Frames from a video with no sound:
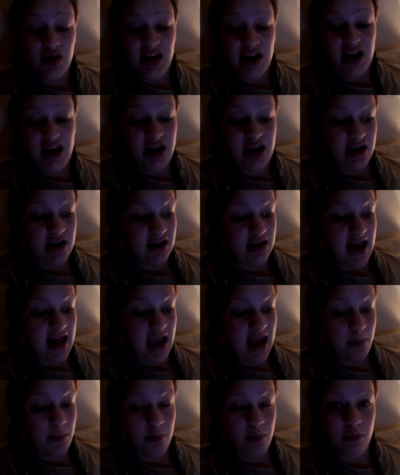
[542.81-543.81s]
really
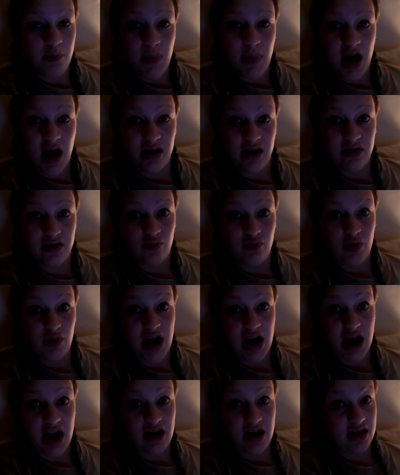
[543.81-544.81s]
lame and
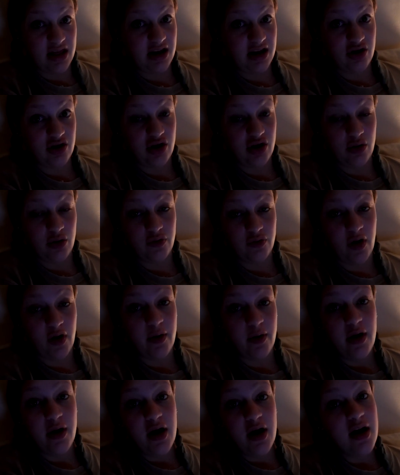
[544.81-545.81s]
we had nothing to do.
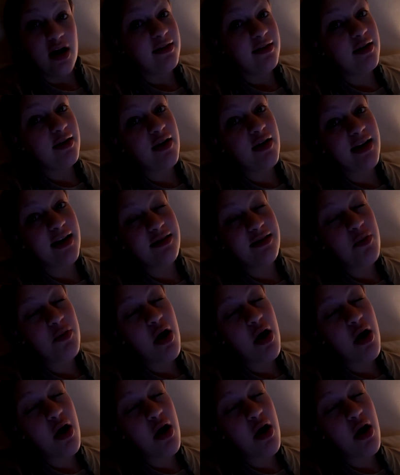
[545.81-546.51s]
So see you guys